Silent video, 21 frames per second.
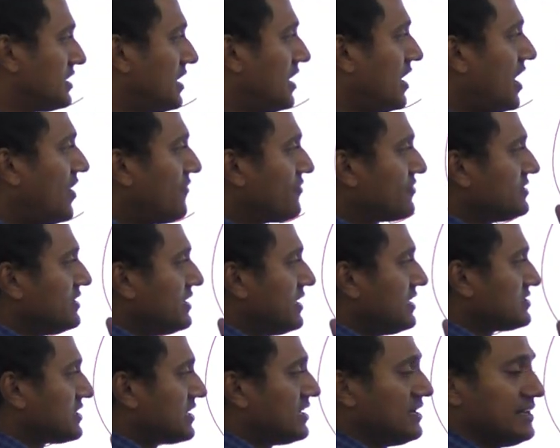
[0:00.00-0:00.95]
After
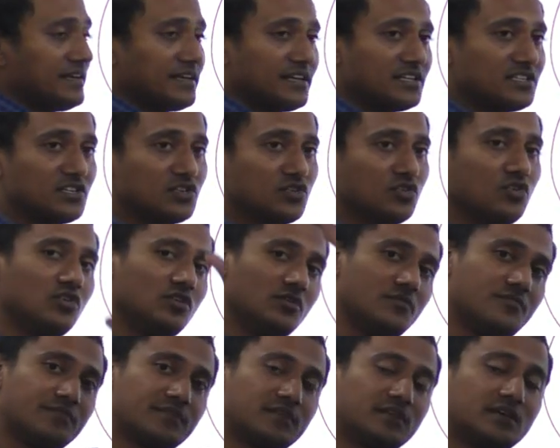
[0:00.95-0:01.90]
that, suddenly increasing to
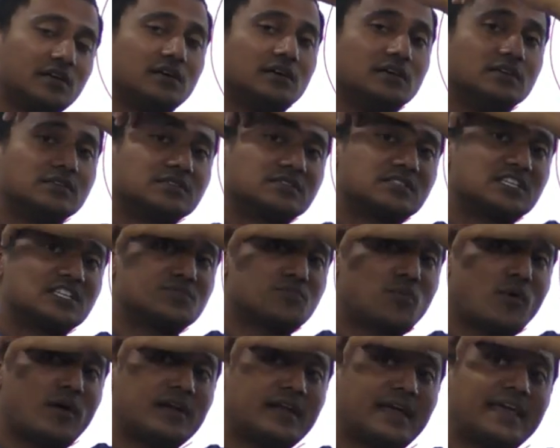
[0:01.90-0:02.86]

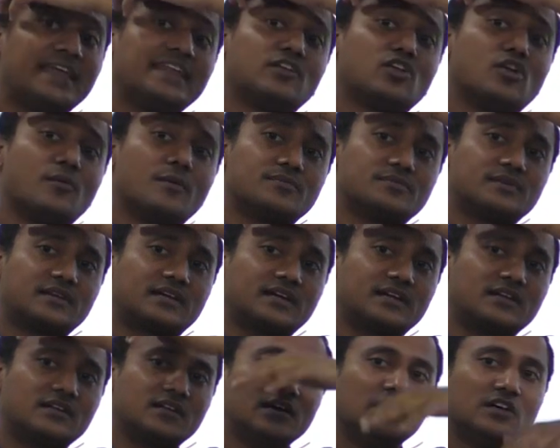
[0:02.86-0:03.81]
6.9 km per
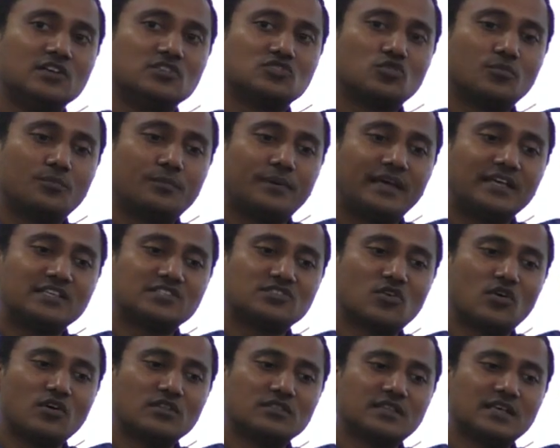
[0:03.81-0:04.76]
second. So, based
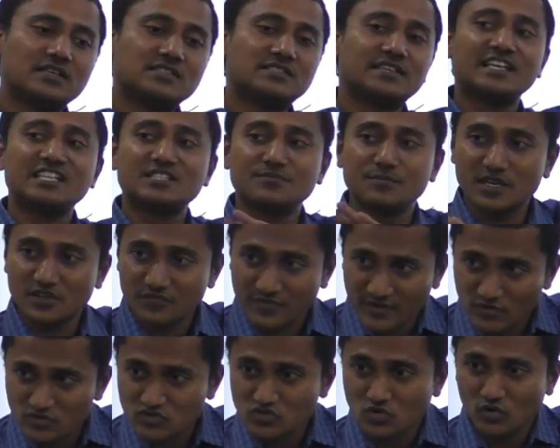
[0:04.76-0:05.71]
on the seismic
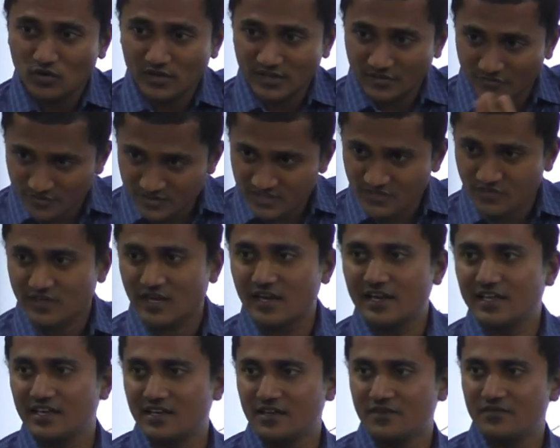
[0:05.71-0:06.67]
waves only, everything you are
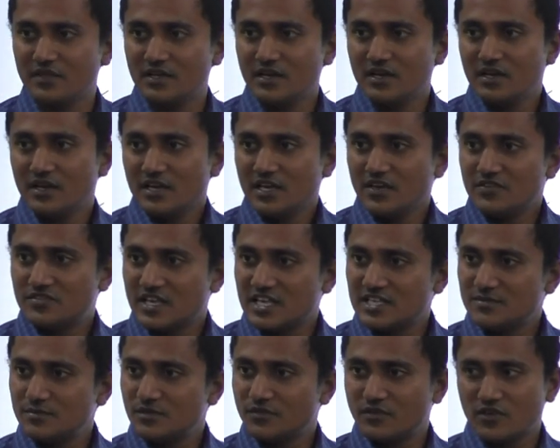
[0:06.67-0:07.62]
telling. If
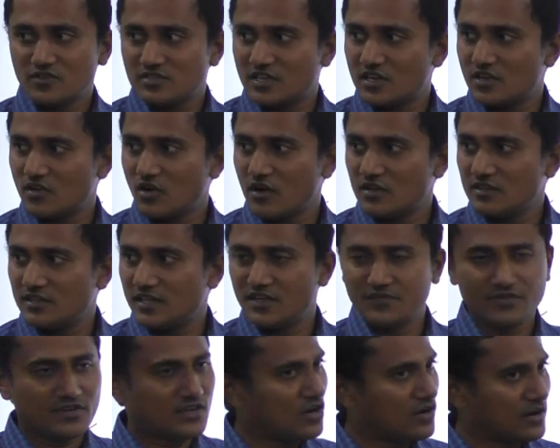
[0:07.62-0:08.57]
seismic waves are not there,
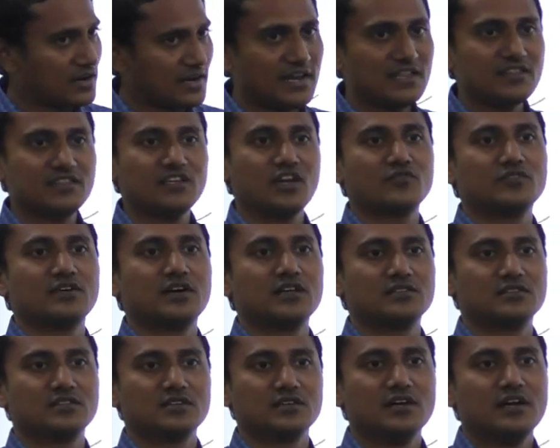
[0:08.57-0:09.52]
we cannot tell anything of
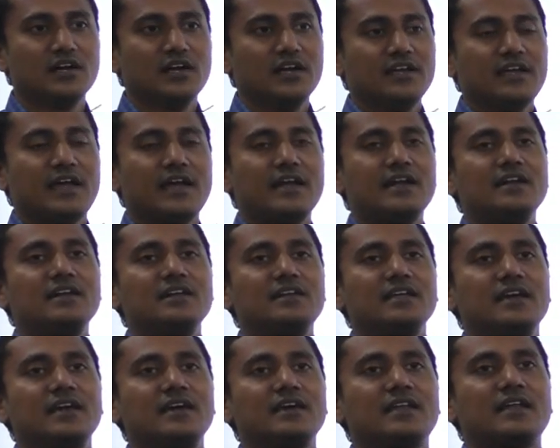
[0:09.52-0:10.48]
that.
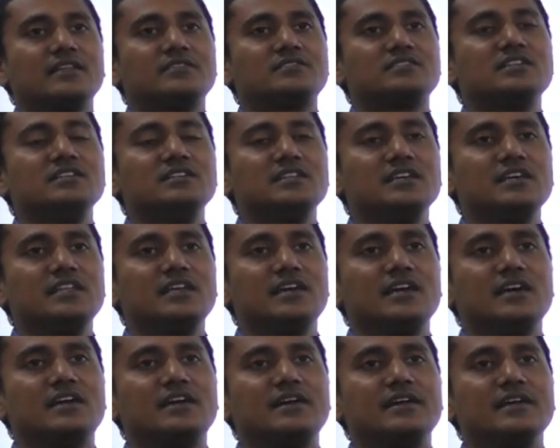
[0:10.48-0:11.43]
Entire Earth's
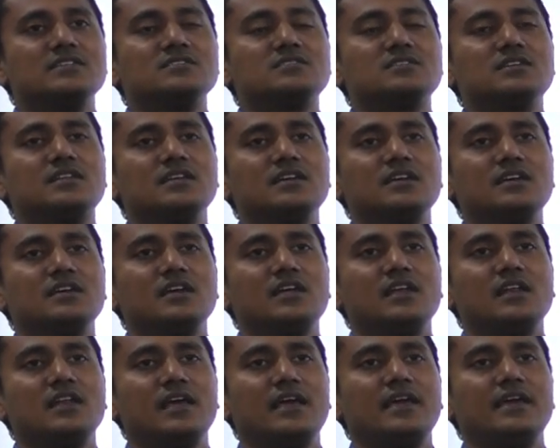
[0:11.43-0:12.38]
interior,
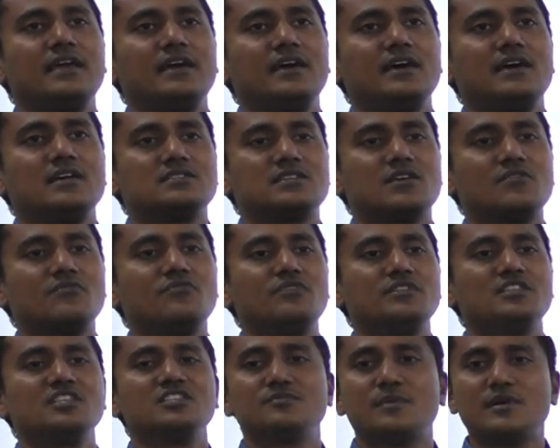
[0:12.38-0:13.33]
density, layers,
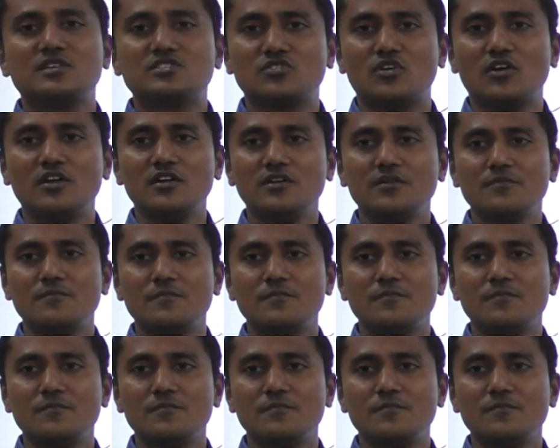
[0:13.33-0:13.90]
everything is based on